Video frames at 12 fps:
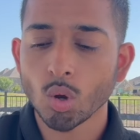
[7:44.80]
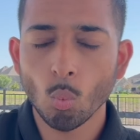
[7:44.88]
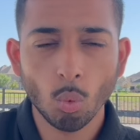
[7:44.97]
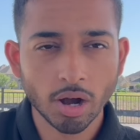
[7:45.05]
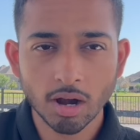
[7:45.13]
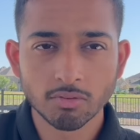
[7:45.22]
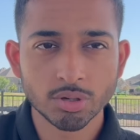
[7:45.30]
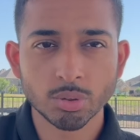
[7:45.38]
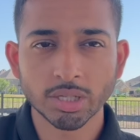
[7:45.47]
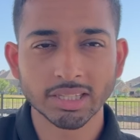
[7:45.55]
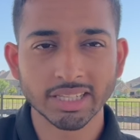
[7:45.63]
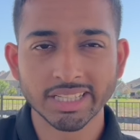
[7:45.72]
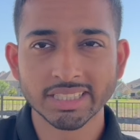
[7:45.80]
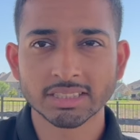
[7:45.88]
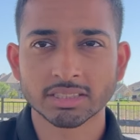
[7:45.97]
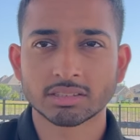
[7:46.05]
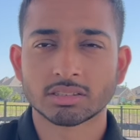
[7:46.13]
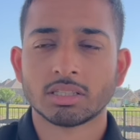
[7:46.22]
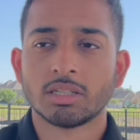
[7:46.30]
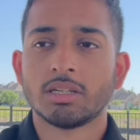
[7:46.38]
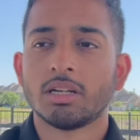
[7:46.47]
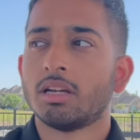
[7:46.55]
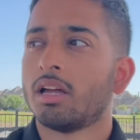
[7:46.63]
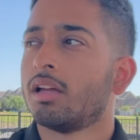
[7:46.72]
whatever you can list,
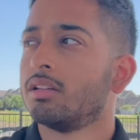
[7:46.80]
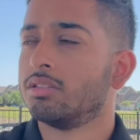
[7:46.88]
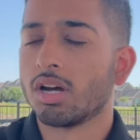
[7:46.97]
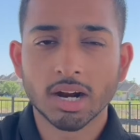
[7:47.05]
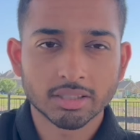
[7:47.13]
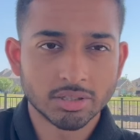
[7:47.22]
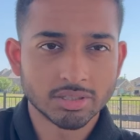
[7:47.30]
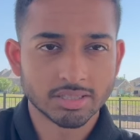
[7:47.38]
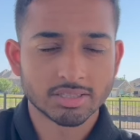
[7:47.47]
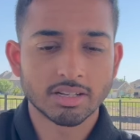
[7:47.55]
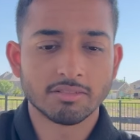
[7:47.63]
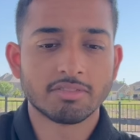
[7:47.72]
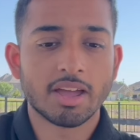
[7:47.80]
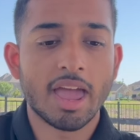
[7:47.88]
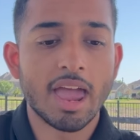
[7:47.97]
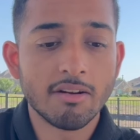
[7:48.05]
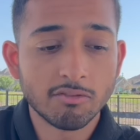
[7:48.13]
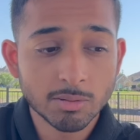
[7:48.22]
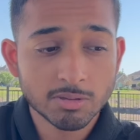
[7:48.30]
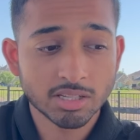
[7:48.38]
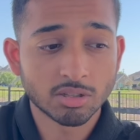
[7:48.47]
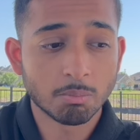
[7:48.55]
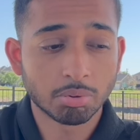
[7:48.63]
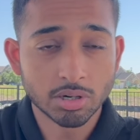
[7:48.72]
doctors and stuff every
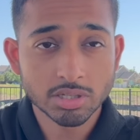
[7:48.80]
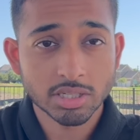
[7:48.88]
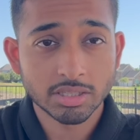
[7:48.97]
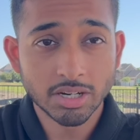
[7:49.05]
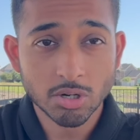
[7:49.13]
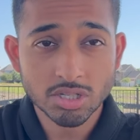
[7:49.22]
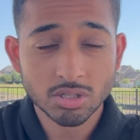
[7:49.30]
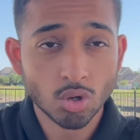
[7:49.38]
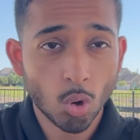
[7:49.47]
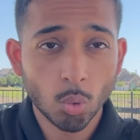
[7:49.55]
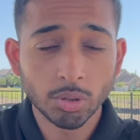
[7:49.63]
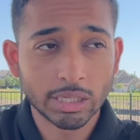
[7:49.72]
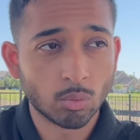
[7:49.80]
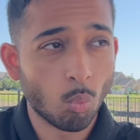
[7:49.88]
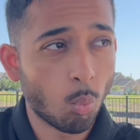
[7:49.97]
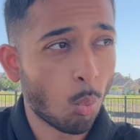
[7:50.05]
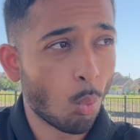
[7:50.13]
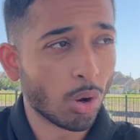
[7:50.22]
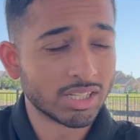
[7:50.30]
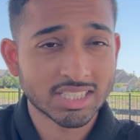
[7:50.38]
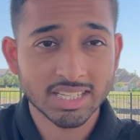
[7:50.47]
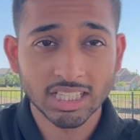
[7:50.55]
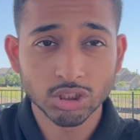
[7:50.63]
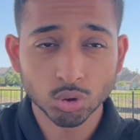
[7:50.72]
single person. There's no like one
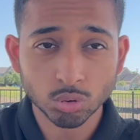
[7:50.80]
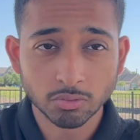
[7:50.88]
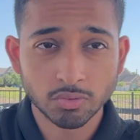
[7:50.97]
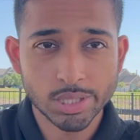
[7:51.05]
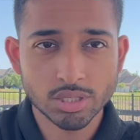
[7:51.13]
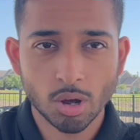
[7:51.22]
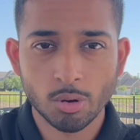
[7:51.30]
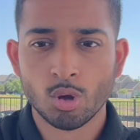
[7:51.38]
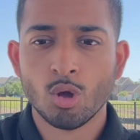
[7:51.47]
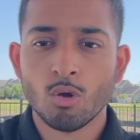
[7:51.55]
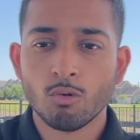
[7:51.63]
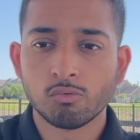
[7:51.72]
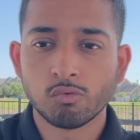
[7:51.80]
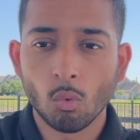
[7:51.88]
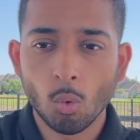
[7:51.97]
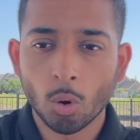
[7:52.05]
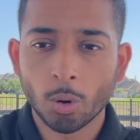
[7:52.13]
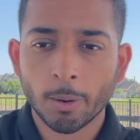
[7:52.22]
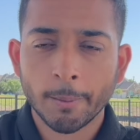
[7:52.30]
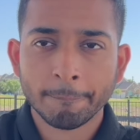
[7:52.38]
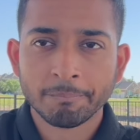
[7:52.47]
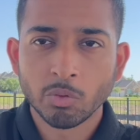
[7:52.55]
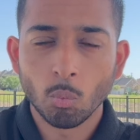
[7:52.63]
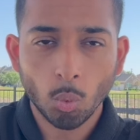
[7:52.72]
size shoe fits all for
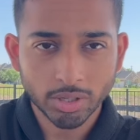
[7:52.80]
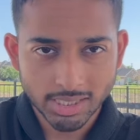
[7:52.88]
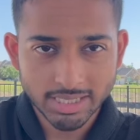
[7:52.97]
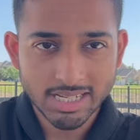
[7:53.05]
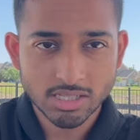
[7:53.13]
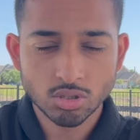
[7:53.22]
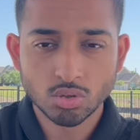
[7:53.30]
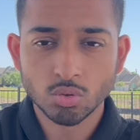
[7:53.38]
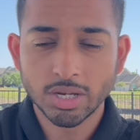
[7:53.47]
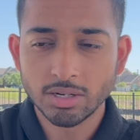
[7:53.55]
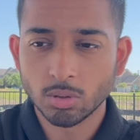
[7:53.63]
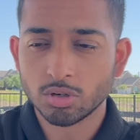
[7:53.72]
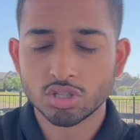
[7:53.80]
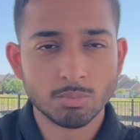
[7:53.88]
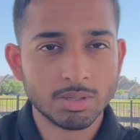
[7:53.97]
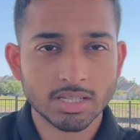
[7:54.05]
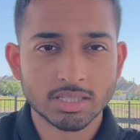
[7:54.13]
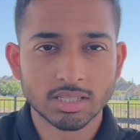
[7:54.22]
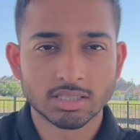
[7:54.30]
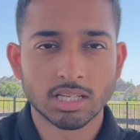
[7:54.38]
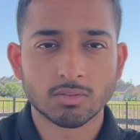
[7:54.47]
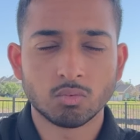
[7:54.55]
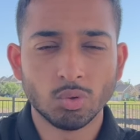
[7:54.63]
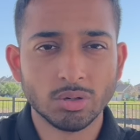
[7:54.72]
what they need to do in order to be
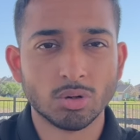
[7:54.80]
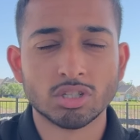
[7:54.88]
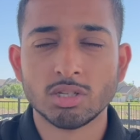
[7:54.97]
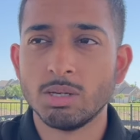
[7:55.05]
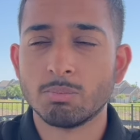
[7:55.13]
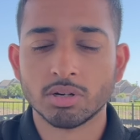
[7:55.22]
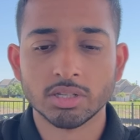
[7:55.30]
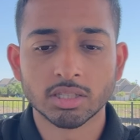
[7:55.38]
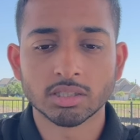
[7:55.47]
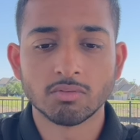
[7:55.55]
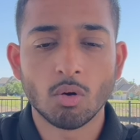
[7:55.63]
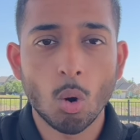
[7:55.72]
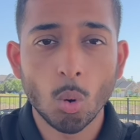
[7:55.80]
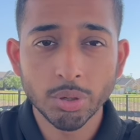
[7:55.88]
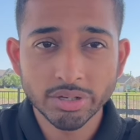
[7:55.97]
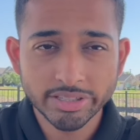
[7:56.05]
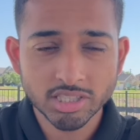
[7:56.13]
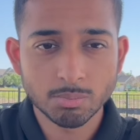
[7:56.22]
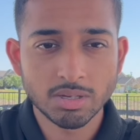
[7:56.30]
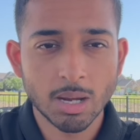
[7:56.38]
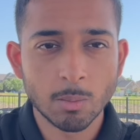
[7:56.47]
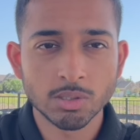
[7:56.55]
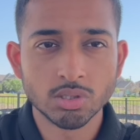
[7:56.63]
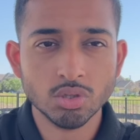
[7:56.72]
successful, in order to be productive. All you need to be
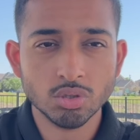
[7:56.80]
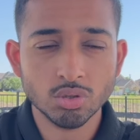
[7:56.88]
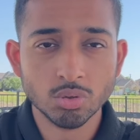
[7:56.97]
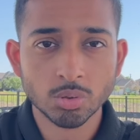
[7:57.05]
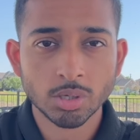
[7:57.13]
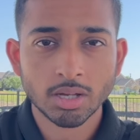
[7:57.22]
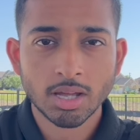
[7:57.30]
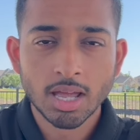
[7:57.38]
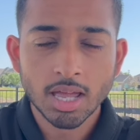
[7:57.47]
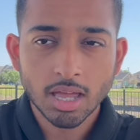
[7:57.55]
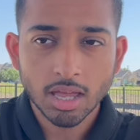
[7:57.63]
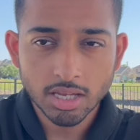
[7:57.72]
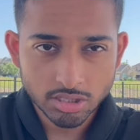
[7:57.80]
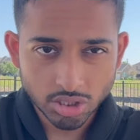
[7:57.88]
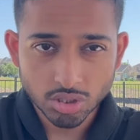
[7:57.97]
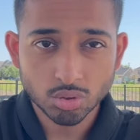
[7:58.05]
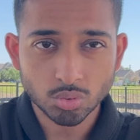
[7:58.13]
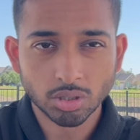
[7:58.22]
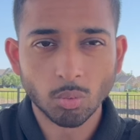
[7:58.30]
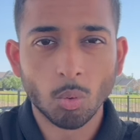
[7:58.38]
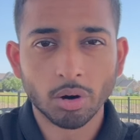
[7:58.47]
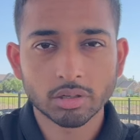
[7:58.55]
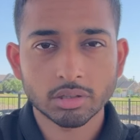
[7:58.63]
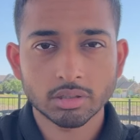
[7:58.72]
able to do is just do the work.